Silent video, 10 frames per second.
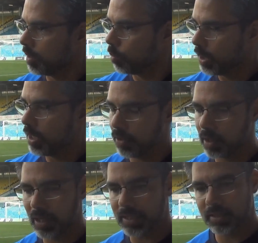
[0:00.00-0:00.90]
we on
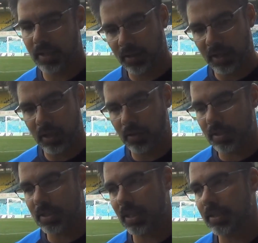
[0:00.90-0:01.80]
the grass and they on
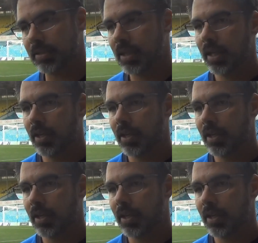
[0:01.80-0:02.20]
the stands